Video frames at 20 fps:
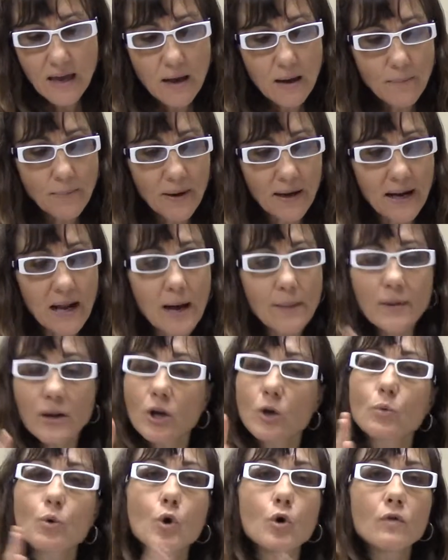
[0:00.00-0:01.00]
But I'm going
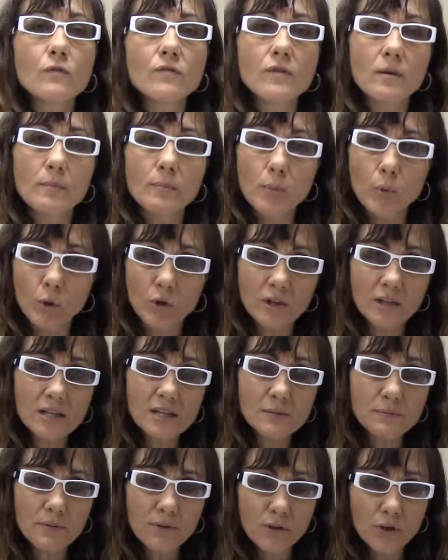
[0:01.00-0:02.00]
to go over the board
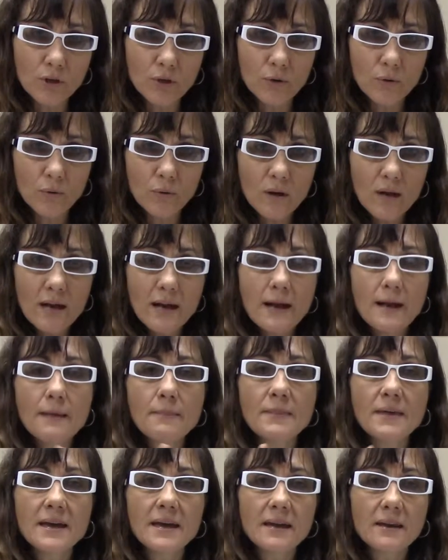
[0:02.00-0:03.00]
lease with you,
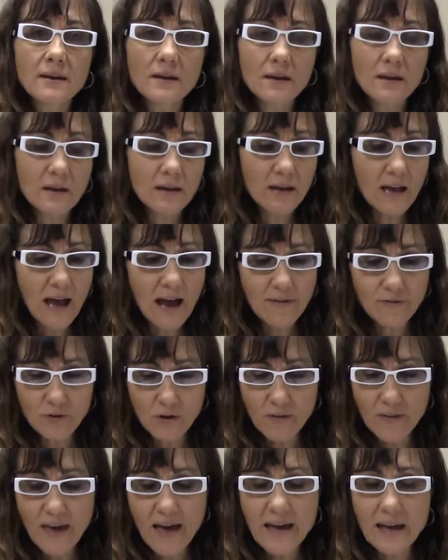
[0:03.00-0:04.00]
and then
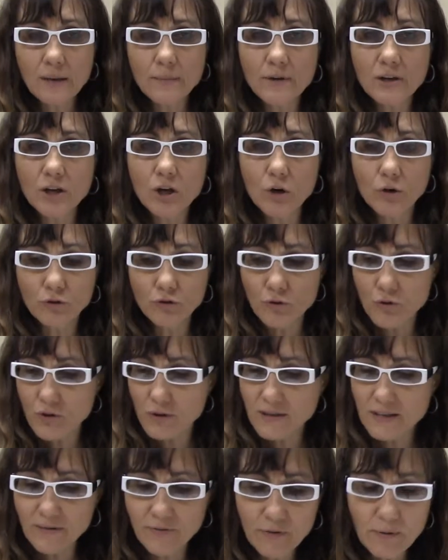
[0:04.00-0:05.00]
after that I'm going to go through
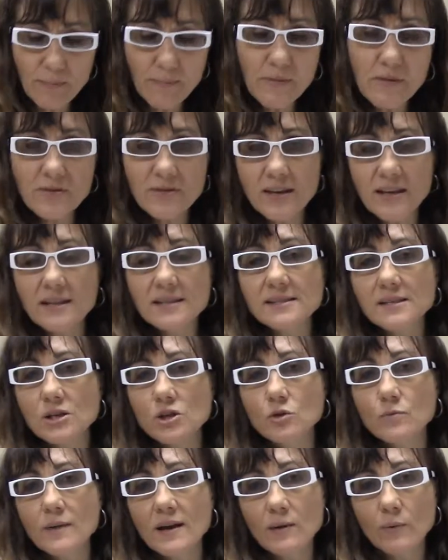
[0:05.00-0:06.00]
the different things that
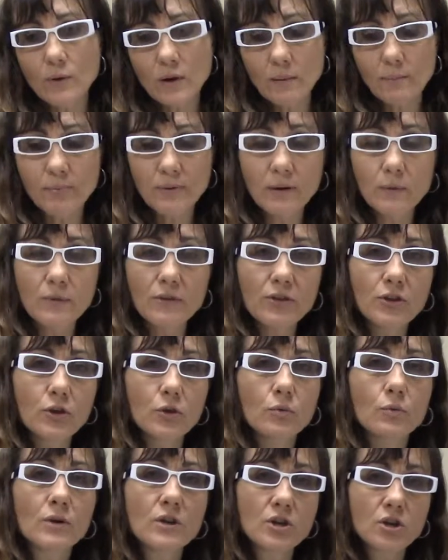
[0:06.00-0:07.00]
you may want to bring with
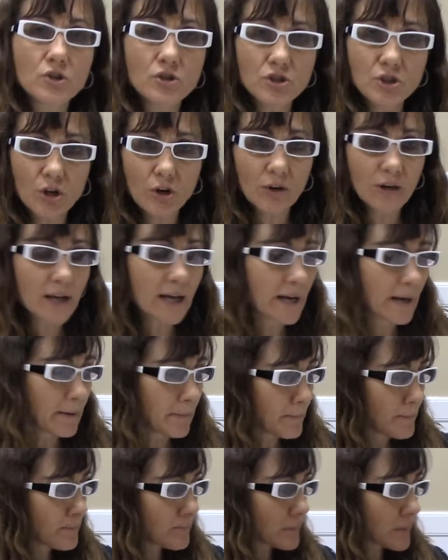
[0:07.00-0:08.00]
you when you're starting
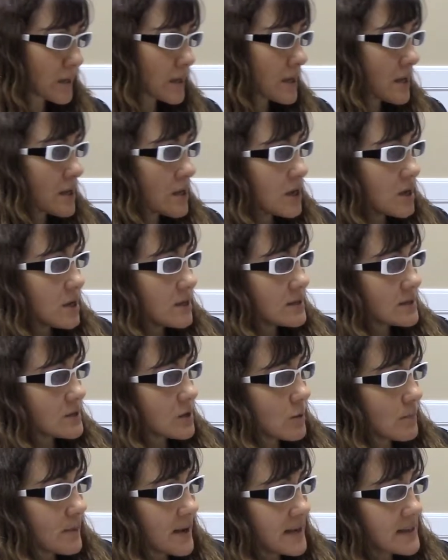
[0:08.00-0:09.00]
out.
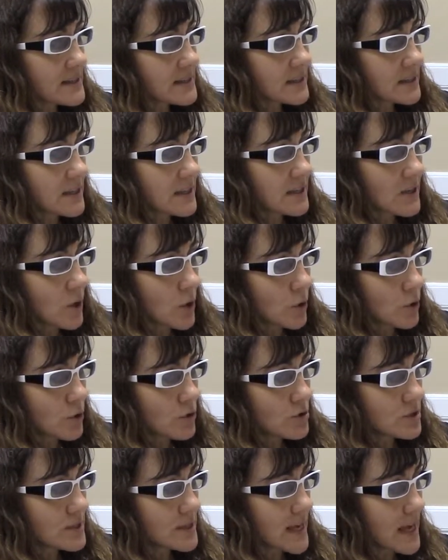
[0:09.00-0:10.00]
So basically the
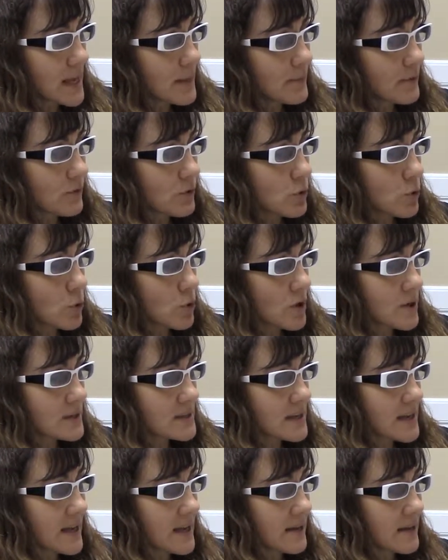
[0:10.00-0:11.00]
owner's name, of
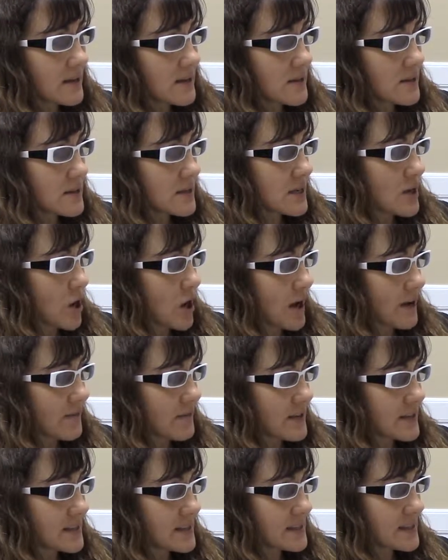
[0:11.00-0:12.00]
course, and the
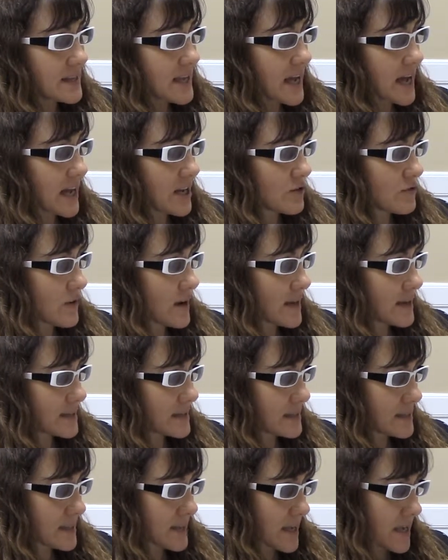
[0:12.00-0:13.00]
office, the
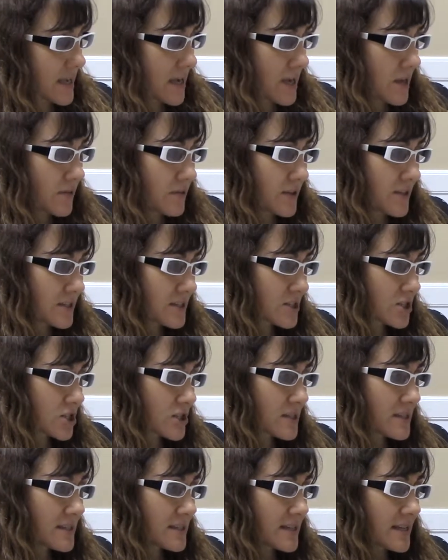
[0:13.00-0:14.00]
address. This
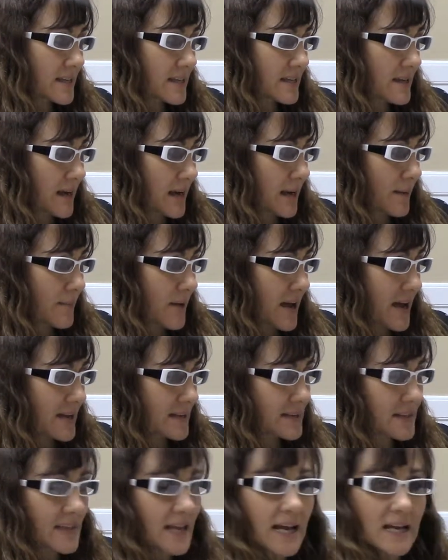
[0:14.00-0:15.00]
just
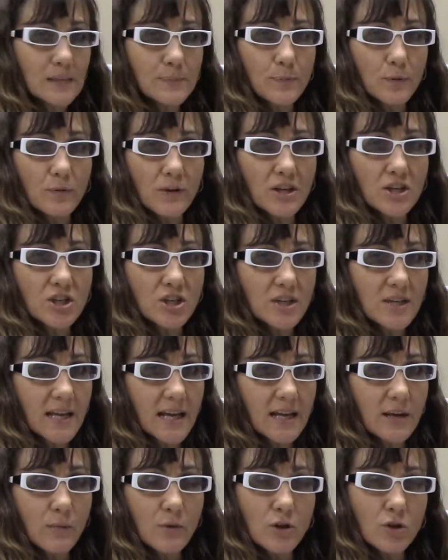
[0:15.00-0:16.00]
has the expiration
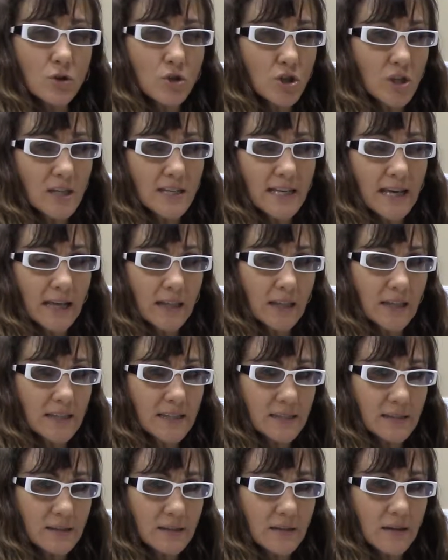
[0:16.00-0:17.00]
date. We usually take
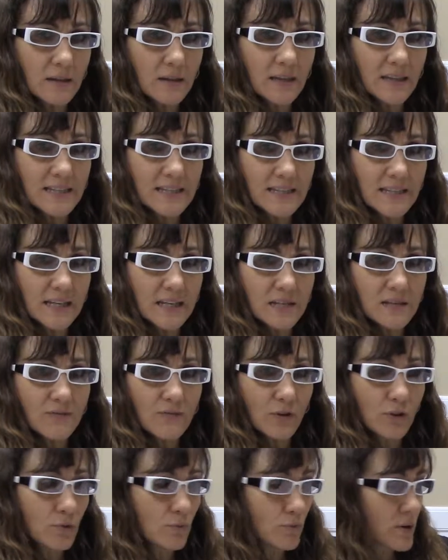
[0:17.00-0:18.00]
lease listings
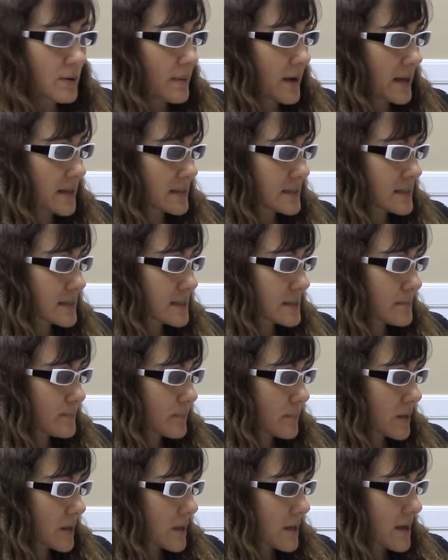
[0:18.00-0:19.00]
for 3 months.
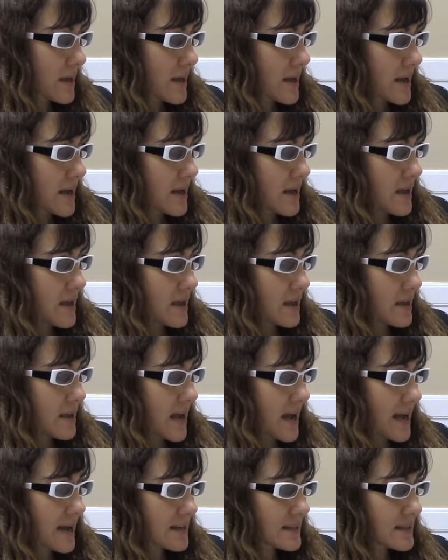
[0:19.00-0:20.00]
It
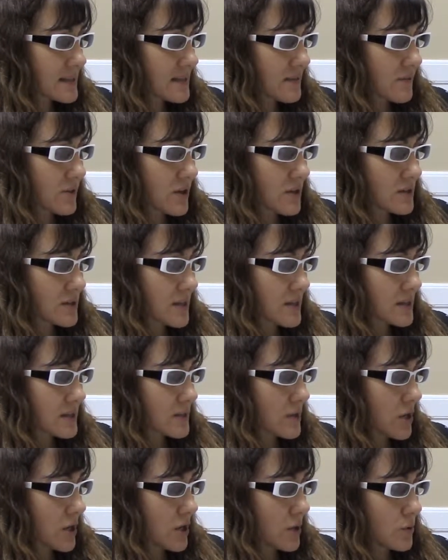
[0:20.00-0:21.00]
asks if there's
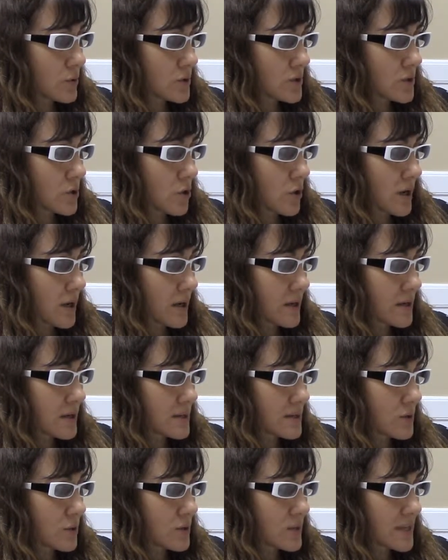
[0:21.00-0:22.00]
an
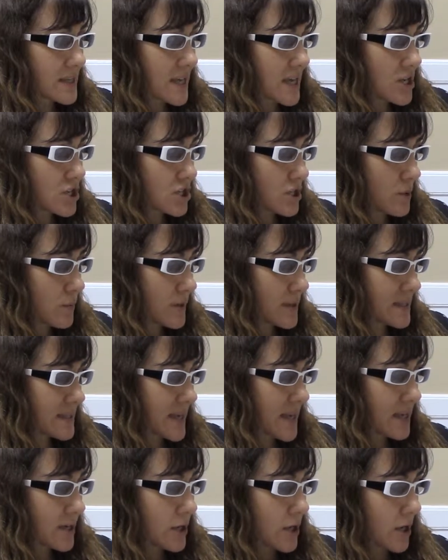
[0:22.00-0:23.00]
association, and we
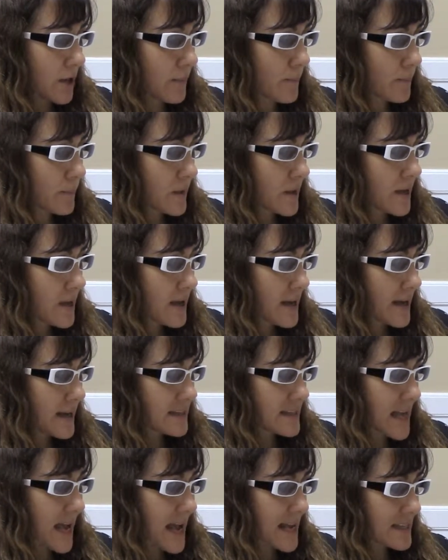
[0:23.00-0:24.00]
say no.
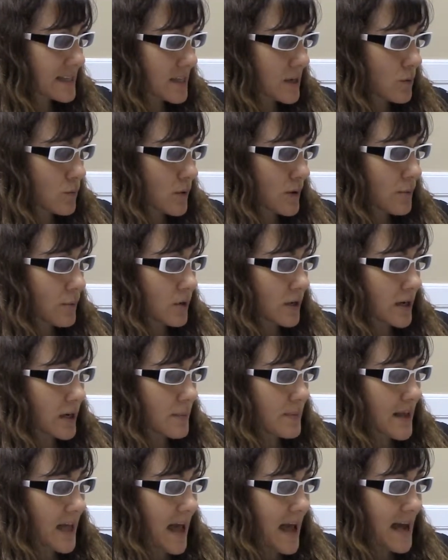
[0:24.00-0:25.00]
It's asking what we're going to
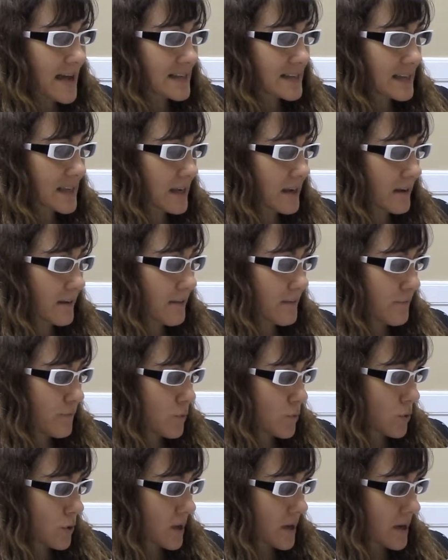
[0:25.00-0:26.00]
be asking
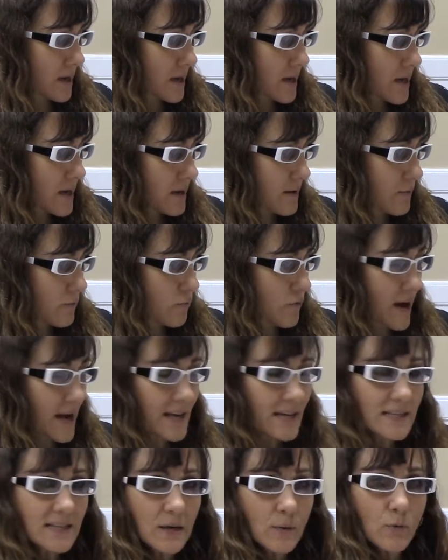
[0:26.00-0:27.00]
for
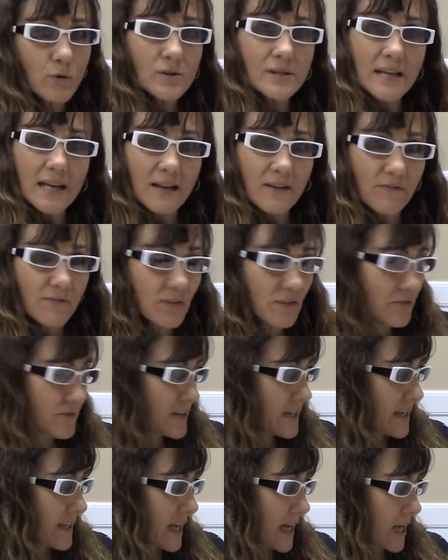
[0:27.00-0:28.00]
rent, and we're saying
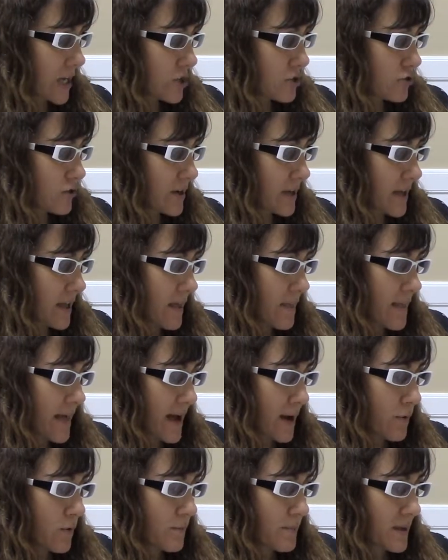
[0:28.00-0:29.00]
$1,500, and
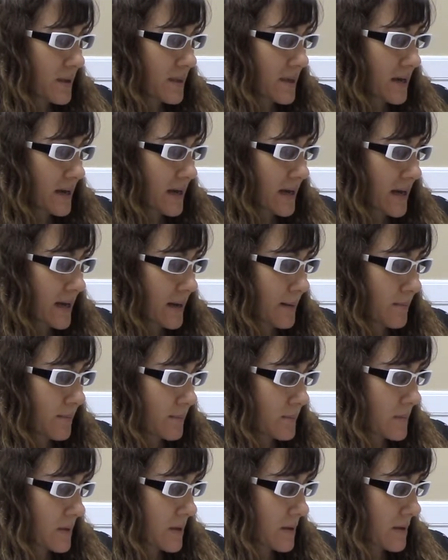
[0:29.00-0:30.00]
that would be
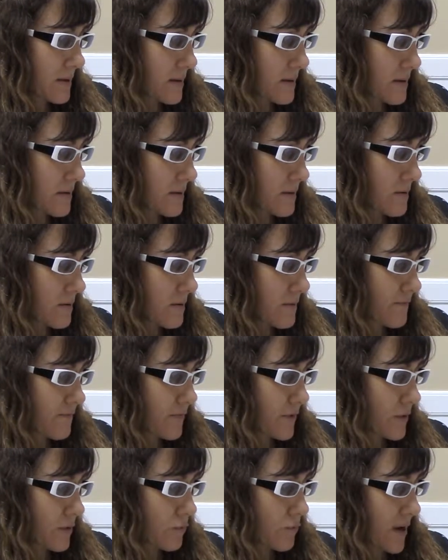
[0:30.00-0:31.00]
the
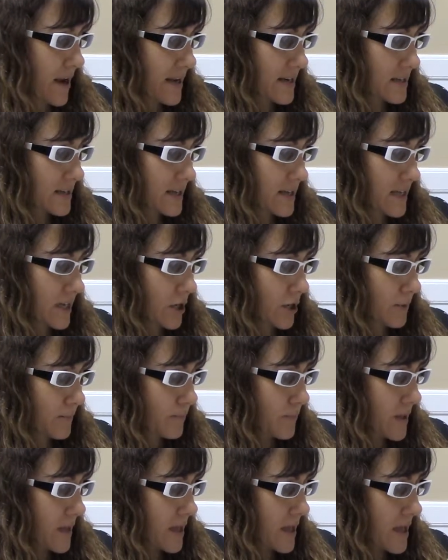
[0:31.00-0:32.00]
for the rent here.
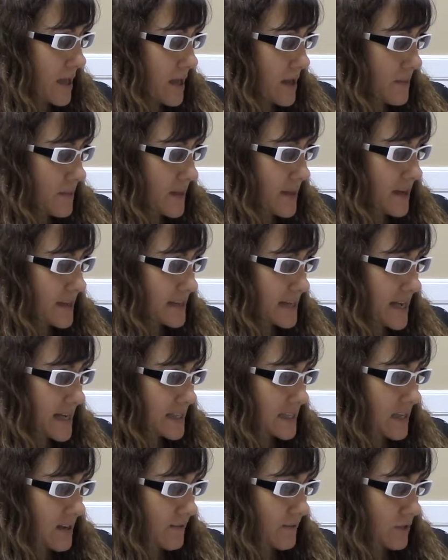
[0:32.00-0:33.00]
Then it's
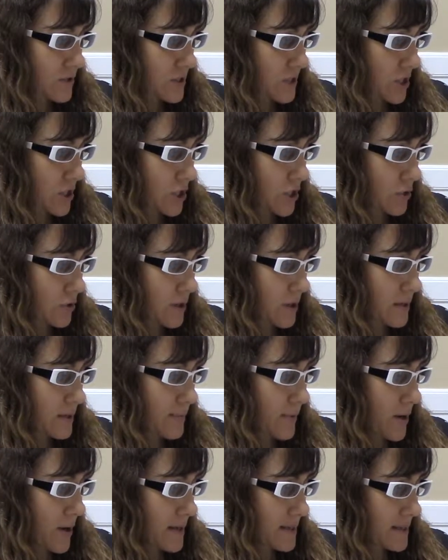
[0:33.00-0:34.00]
asking for security
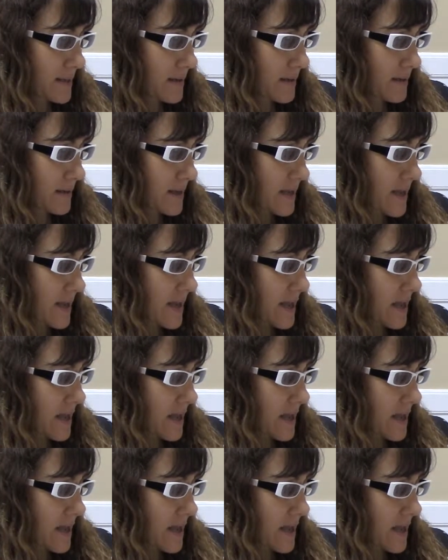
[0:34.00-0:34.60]
deposit.